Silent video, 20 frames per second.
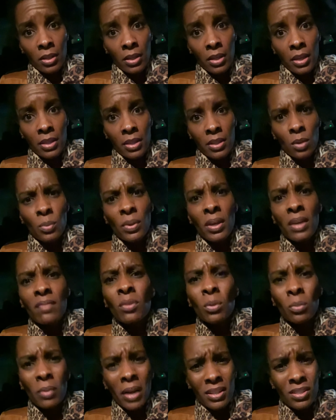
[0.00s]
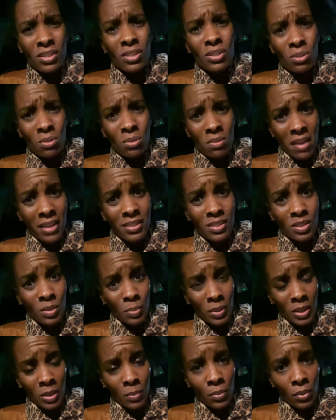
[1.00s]
and that we have a right to do that to
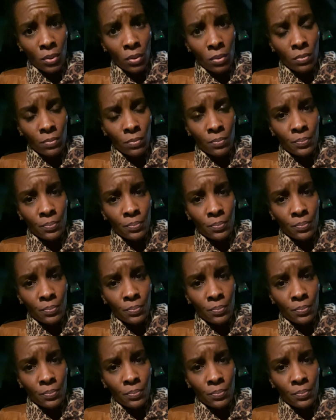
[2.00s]
people?